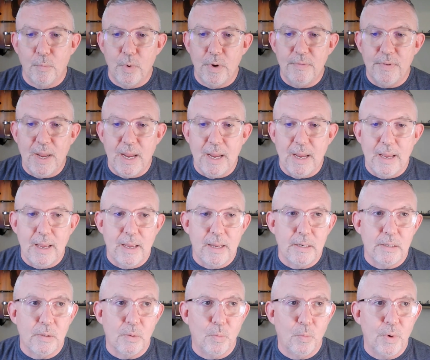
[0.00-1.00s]

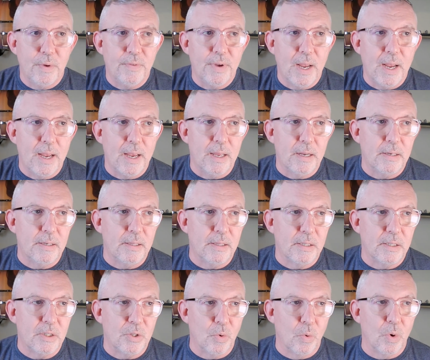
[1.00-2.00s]
had the
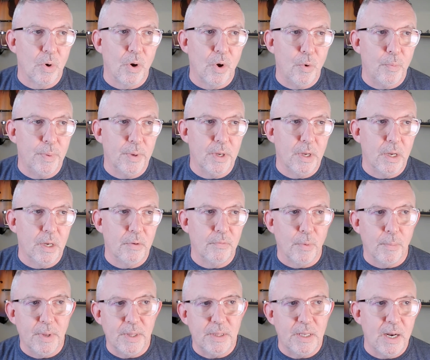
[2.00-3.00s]
store open
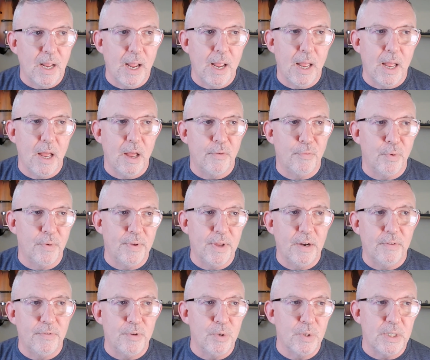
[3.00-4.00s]
for a month and a half. We've
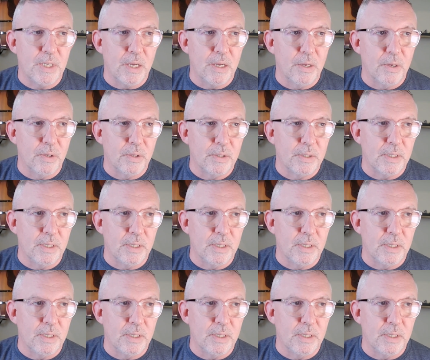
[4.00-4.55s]
had a few sales,